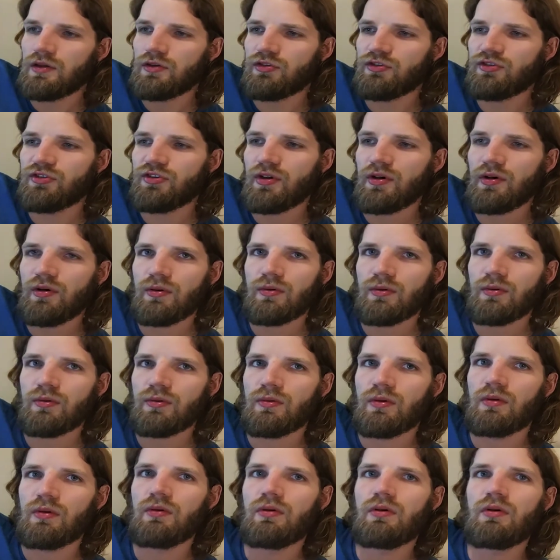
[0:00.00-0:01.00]

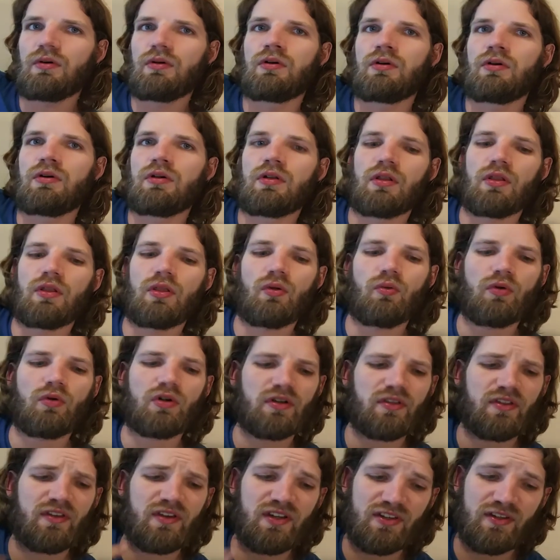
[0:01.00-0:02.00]
So
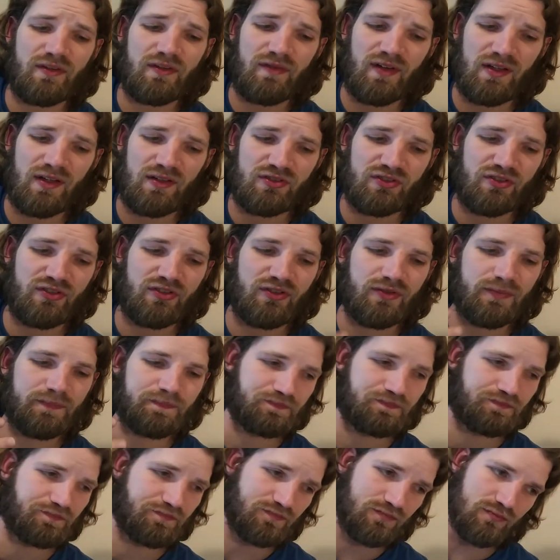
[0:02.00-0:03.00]
What are the disadvantages
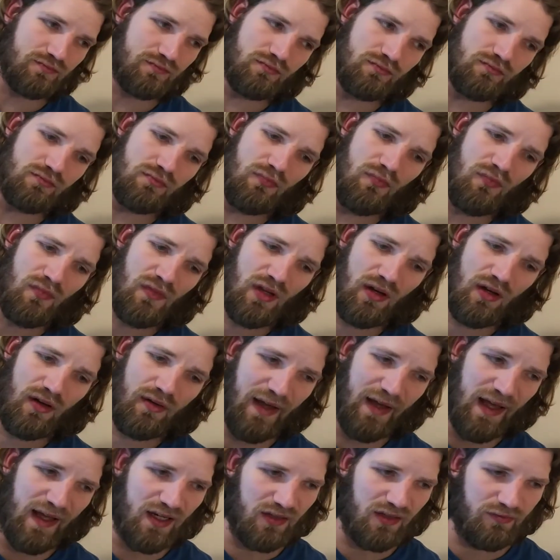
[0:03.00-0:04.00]

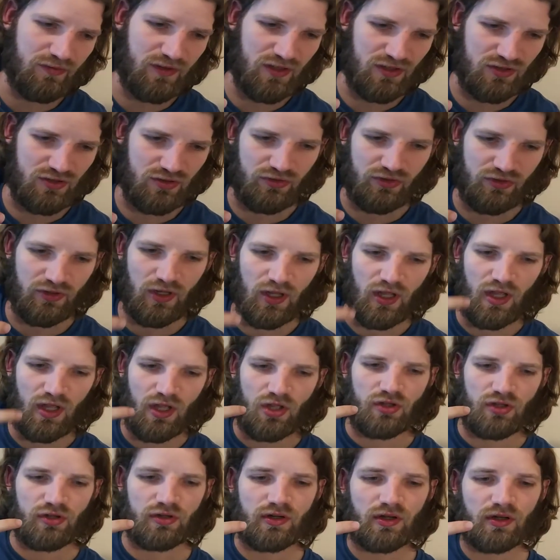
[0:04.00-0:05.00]
of adding features?
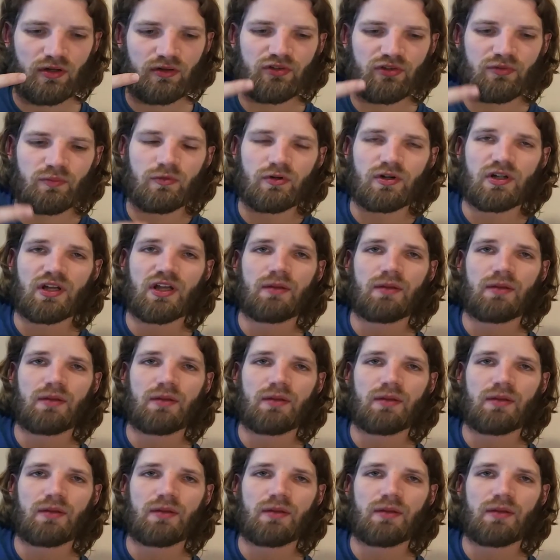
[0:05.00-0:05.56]
Your code is more